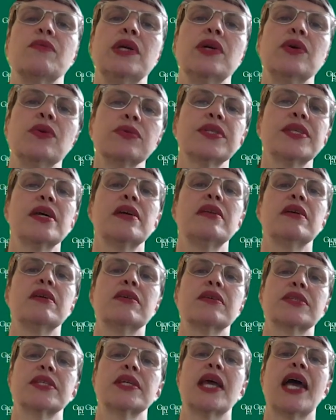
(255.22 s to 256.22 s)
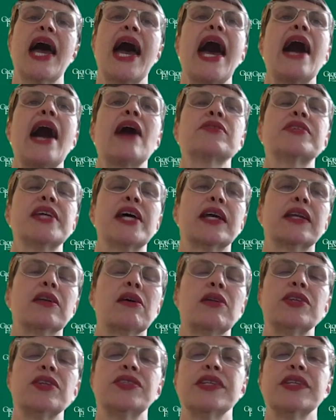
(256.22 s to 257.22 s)
We also looked at how
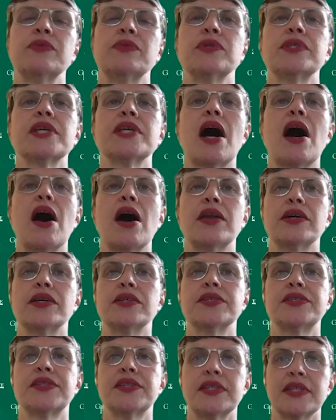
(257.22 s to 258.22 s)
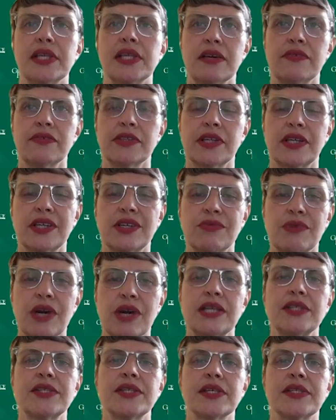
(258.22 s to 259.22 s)
technology was harnessed to deliver the
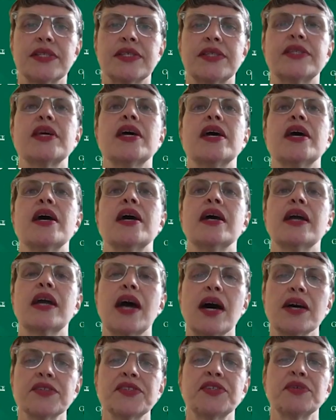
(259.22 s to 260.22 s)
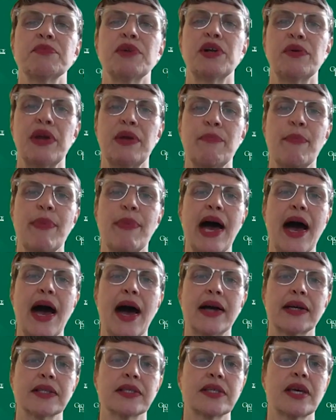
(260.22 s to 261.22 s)
greatest customer
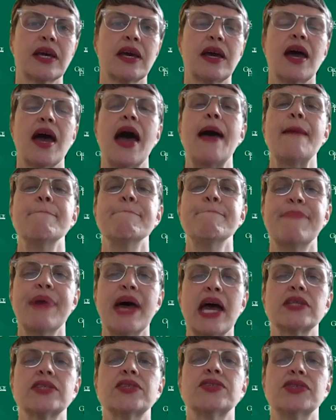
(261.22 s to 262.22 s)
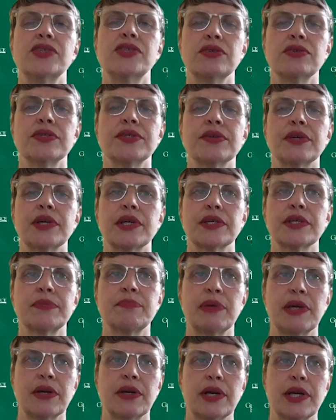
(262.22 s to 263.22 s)
impact and best user
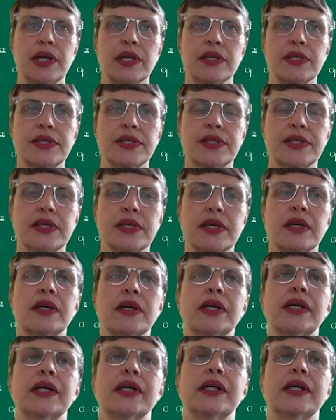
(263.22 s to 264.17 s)
experience.